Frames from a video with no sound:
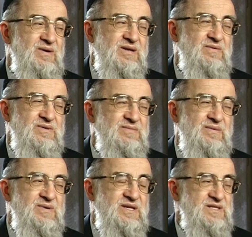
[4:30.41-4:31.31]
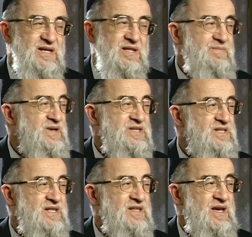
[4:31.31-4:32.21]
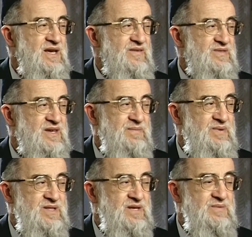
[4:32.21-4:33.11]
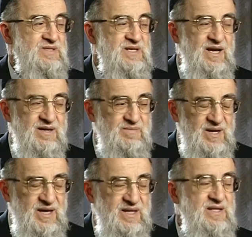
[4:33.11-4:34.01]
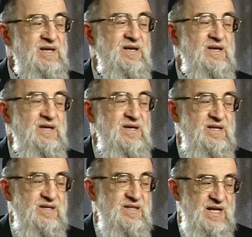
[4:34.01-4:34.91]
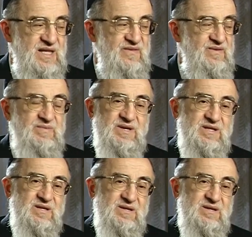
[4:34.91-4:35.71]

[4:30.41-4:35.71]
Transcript: I don't remember this. On the picture that I have with kapota, he was a young man. He did not have a beard.